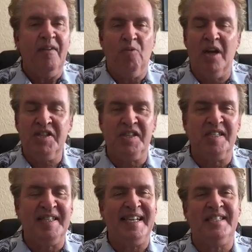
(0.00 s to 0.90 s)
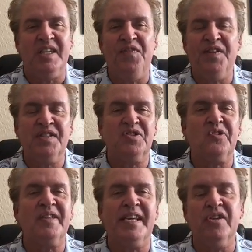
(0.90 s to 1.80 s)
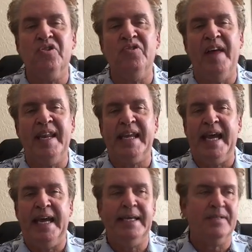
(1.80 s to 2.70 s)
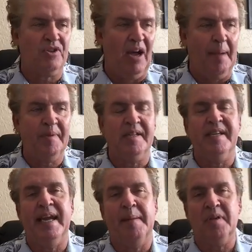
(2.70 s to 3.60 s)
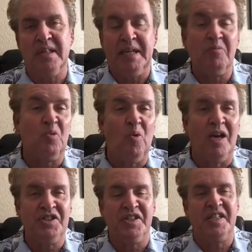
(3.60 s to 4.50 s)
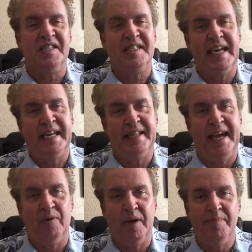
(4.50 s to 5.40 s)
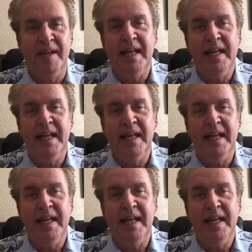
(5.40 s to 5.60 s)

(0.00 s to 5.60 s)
Washington State's defense certainly can do that again. So I'm going to take I'm going to lean with Washington State on that one.